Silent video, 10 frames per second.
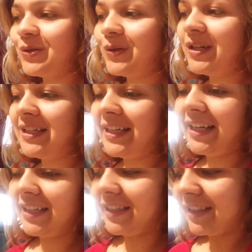so
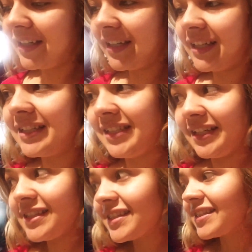I gotta
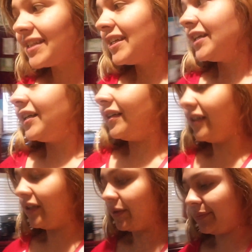condense
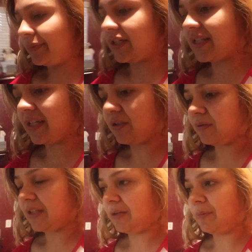um, because I
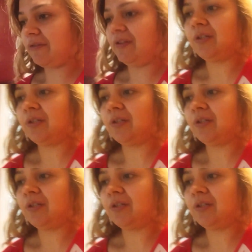don't like my